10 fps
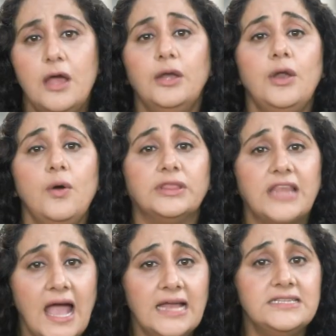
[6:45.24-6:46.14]
Now
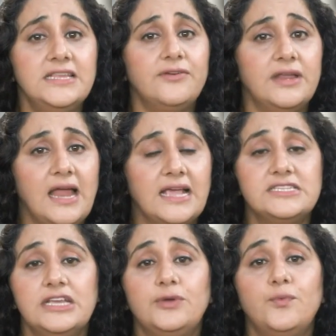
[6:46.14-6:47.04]
that they
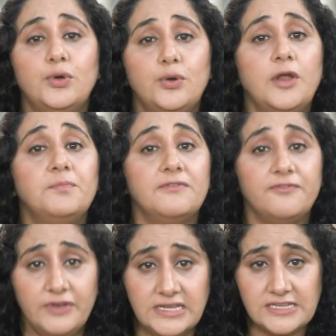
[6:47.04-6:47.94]
realize it would not be
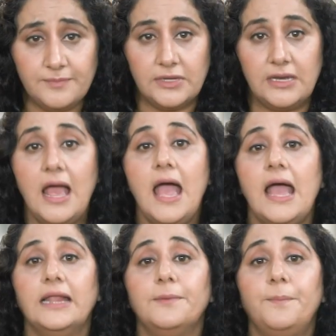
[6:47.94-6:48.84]
feasible
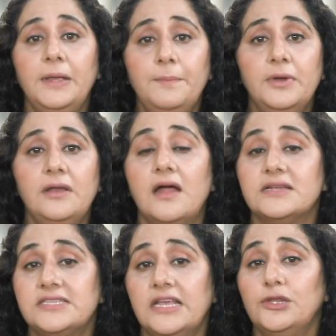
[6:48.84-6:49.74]
and the people are
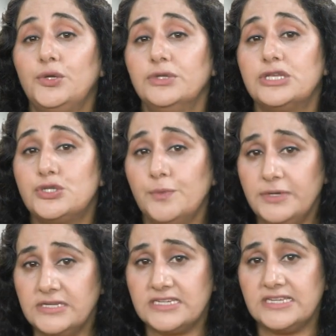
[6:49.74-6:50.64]
seeing through the
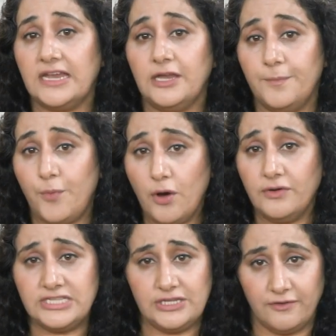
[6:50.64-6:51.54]
stupidity and
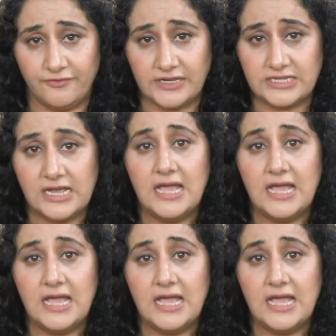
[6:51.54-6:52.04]
hypocrisy of it,